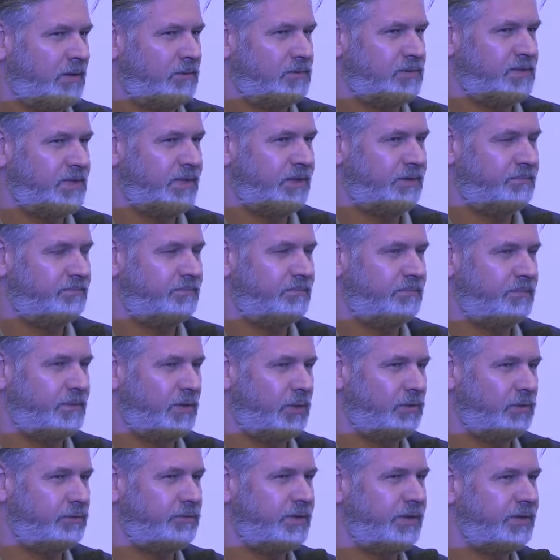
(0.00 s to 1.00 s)
say,
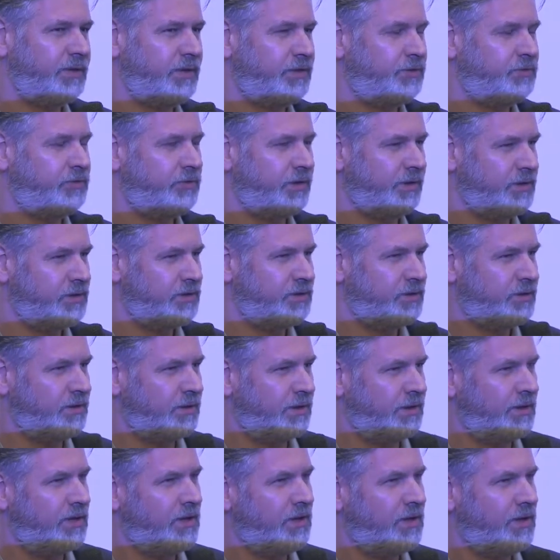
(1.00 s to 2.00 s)
already
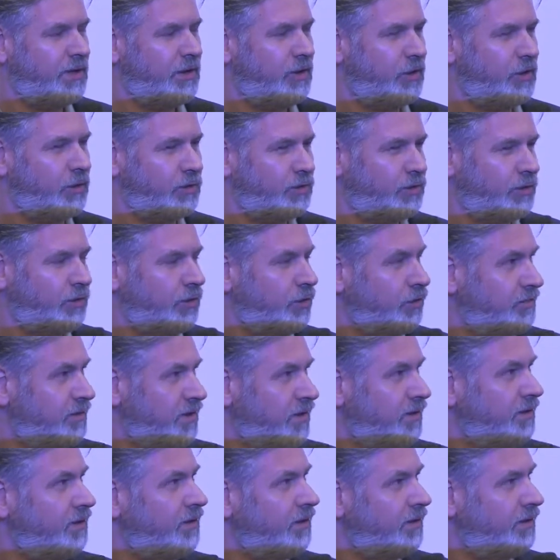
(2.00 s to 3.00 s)
traditional
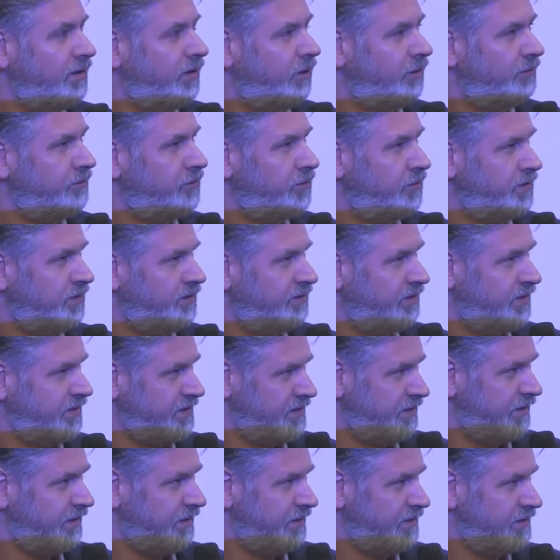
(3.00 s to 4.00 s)
autonomy of
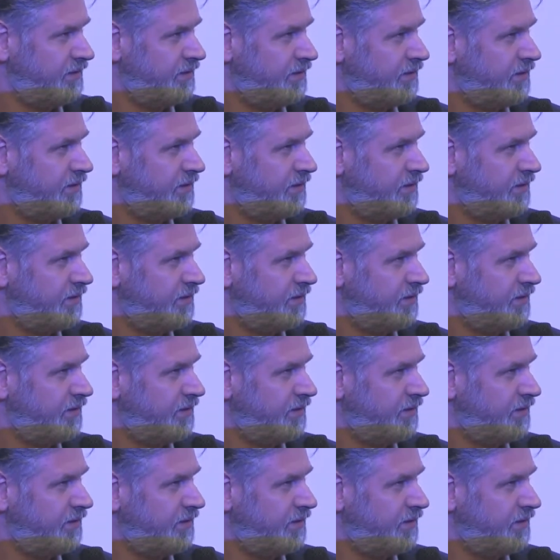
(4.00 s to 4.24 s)
universities.